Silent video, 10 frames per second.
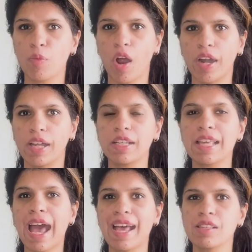products
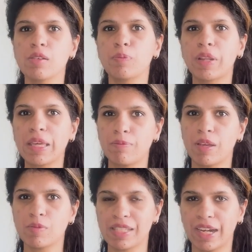as a
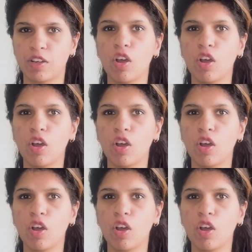premium set